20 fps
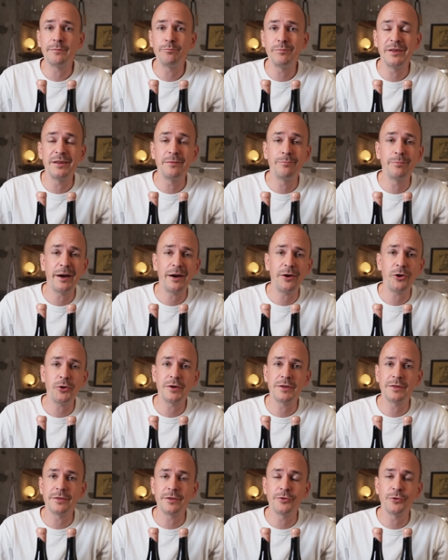in Bilbao
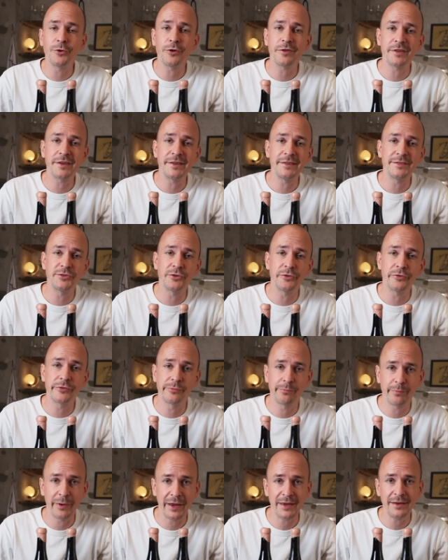in the northeast of
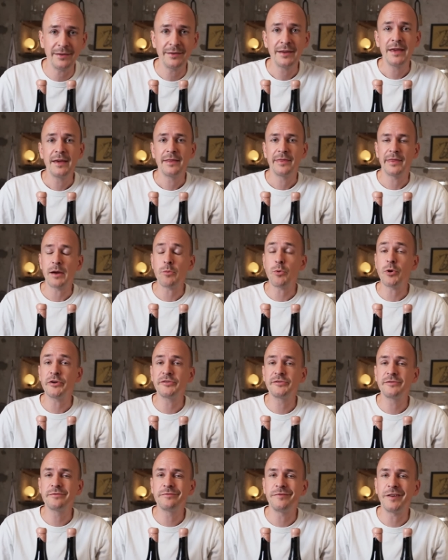Spain. They
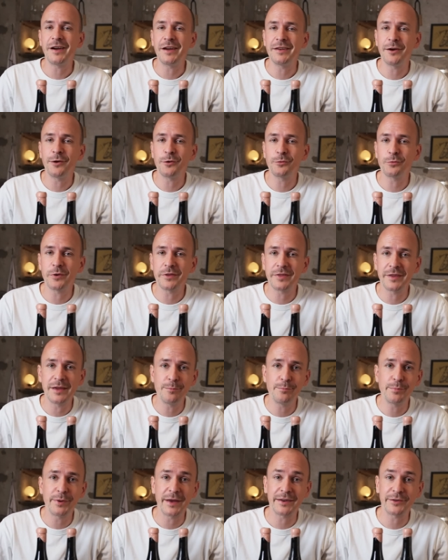wanted to find out what the
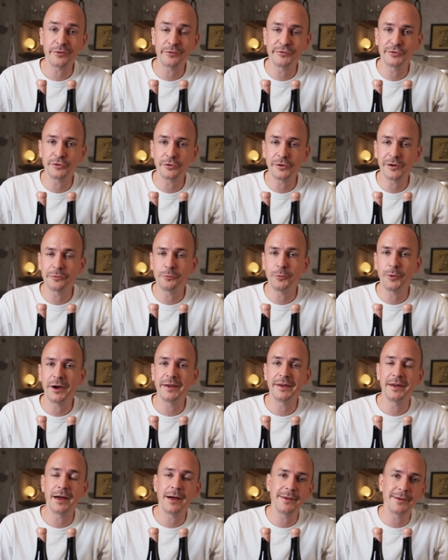impact of storing
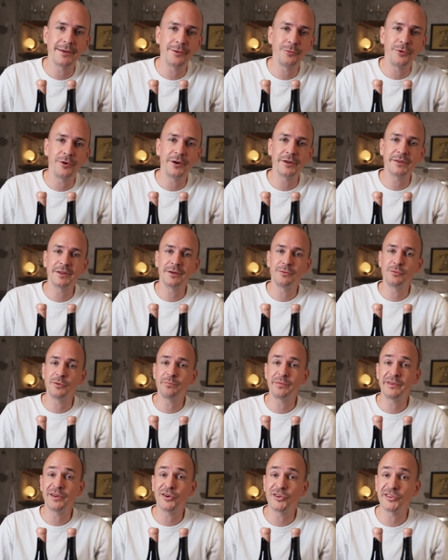wine underwater
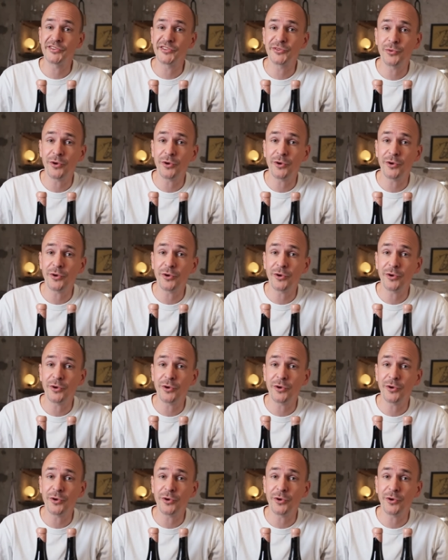would be on its